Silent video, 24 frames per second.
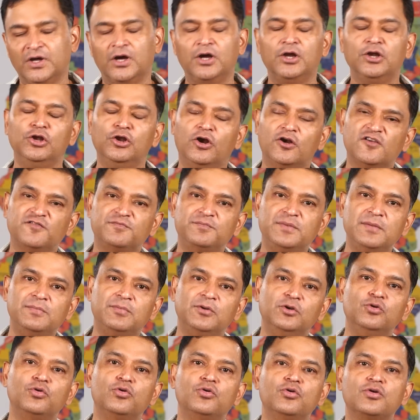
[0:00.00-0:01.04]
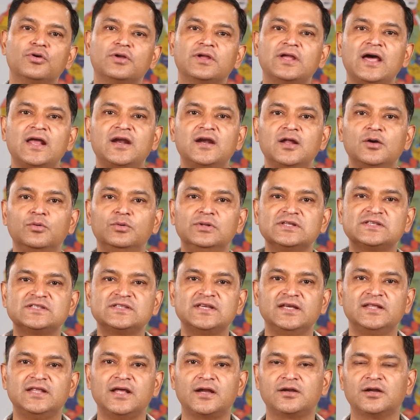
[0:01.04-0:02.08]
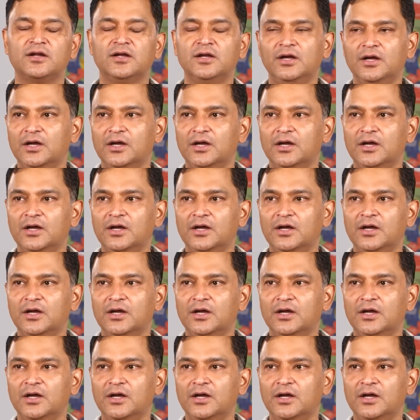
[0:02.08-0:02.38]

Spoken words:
A lot of people who go to Canada will say that,